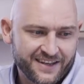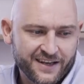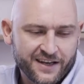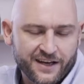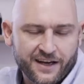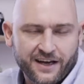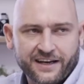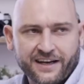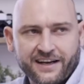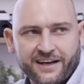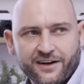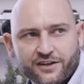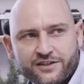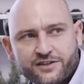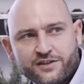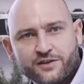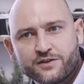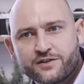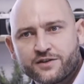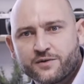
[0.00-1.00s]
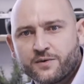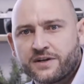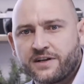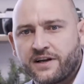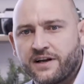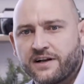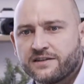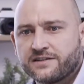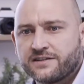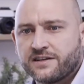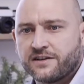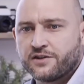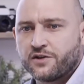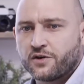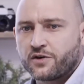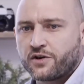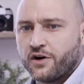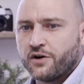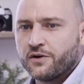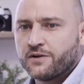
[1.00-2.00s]
Can I ask you also what else are your
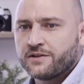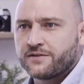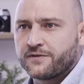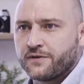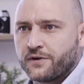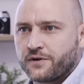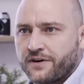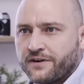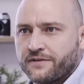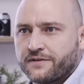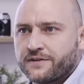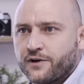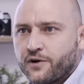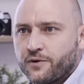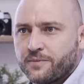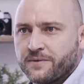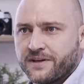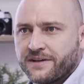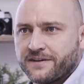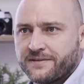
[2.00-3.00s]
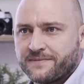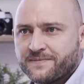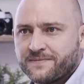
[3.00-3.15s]
goals for Graftobian?